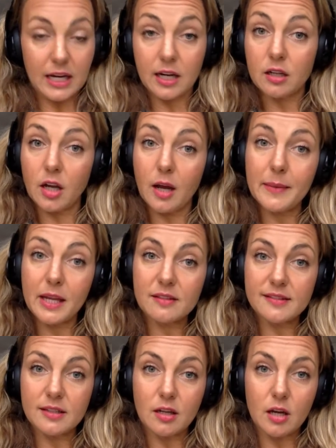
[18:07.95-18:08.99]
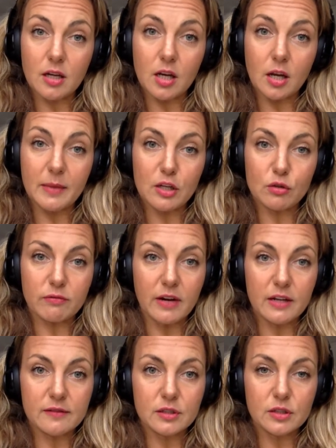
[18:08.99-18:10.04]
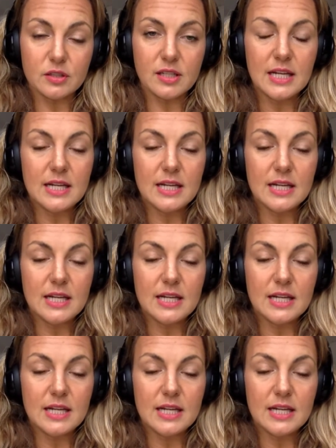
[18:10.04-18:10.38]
economics and economic drivers